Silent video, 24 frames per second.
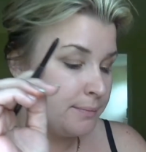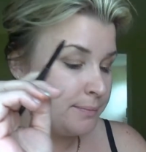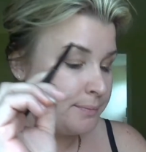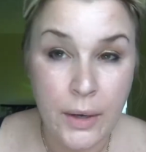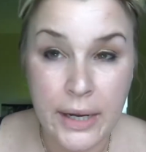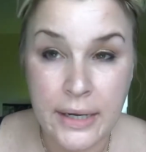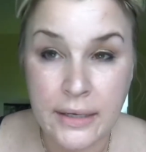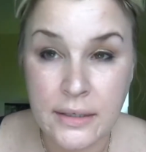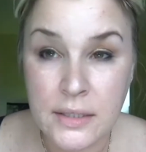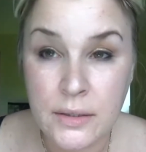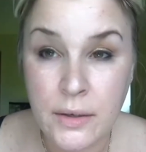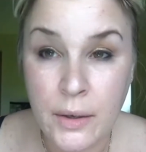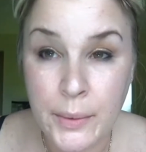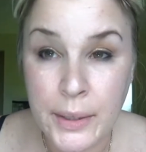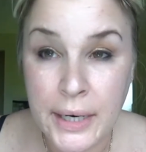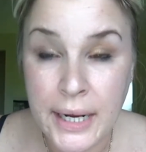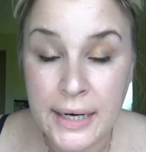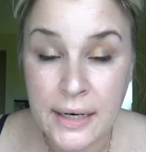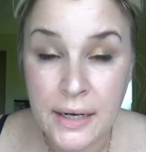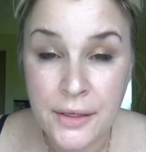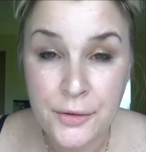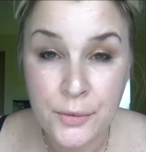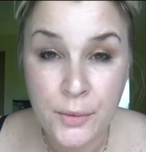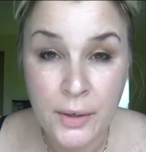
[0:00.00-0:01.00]
Okay, so I went ahead
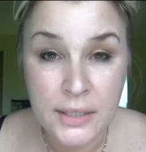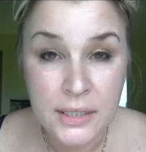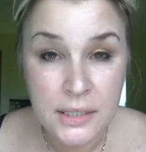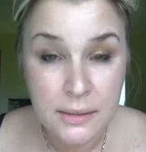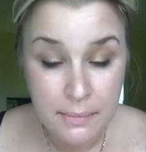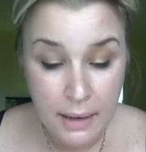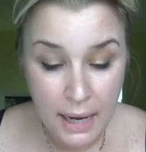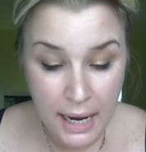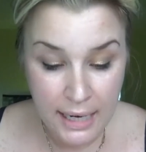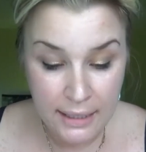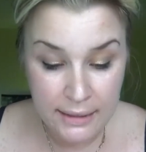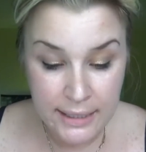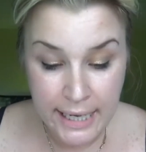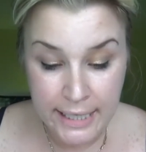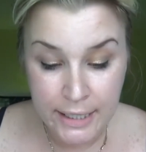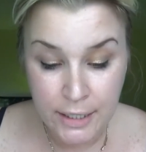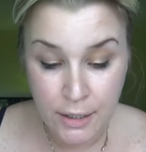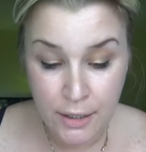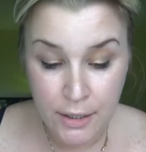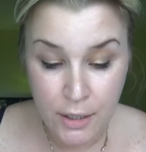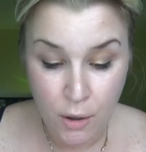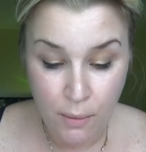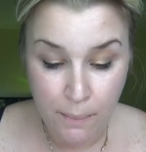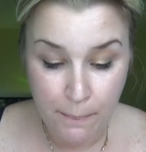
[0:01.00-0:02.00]
and threw on some
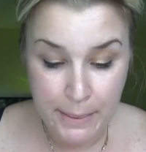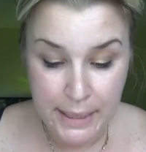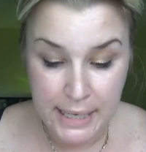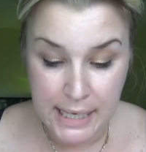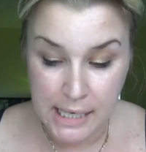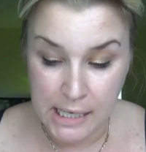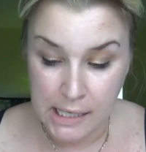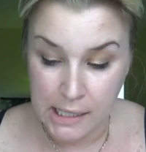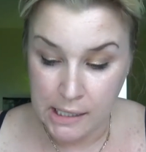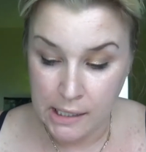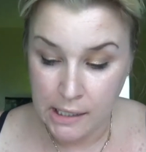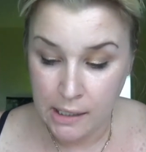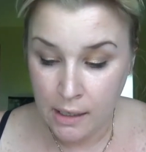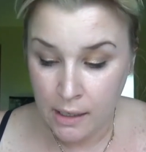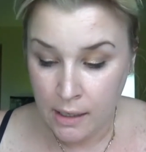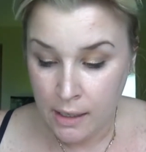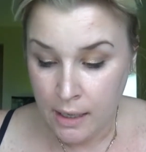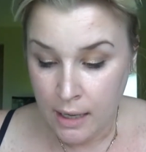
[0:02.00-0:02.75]
eyeliner, no biggie.